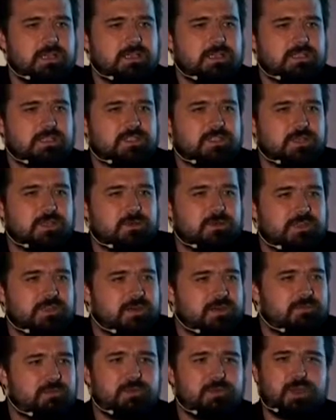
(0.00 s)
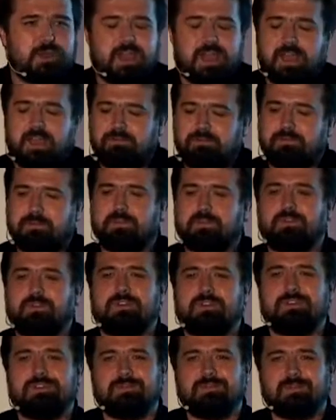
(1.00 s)
So therefore you
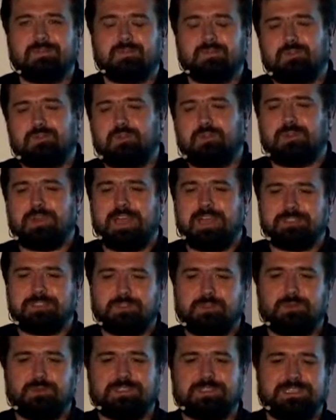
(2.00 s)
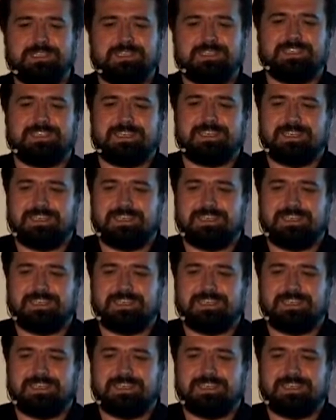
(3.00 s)
can't use this